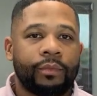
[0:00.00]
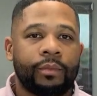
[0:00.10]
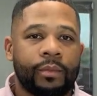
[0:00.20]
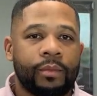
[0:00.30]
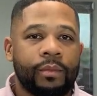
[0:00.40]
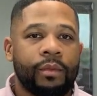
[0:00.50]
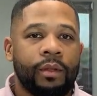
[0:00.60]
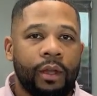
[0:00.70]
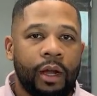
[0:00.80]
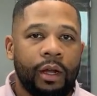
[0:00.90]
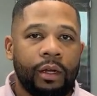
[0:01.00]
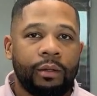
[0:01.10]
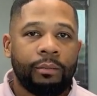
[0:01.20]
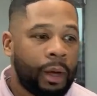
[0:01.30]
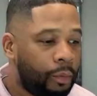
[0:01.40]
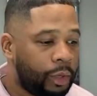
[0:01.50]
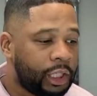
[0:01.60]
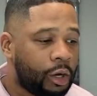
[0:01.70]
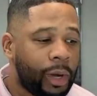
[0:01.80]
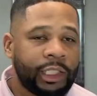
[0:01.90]
Sounds good, sounds good. But what's
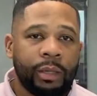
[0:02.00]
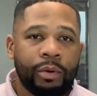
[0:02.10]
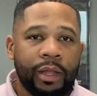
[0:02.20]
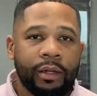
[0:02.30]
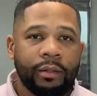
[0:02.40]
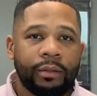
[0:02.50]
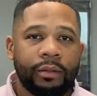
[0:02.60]
your question, brother?